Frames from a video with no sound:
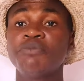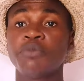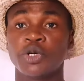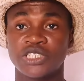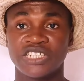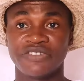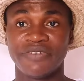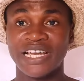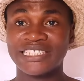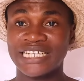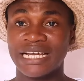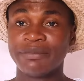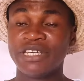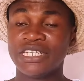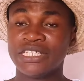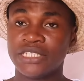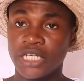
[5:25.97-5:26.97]

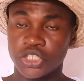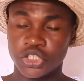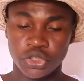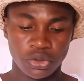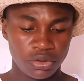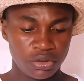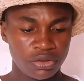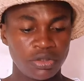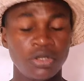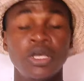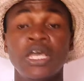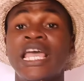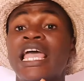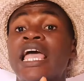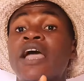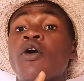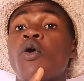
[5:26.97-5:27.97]
multivitamin injection,
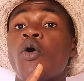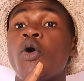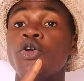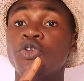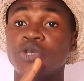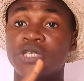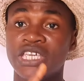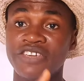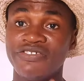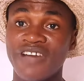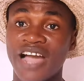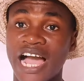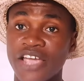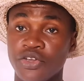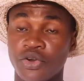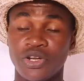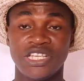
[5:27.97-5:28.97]
or you give
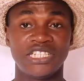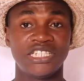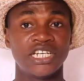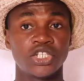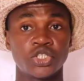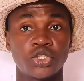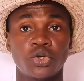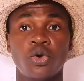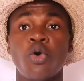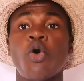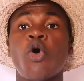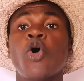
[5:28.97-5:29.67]
iron injection,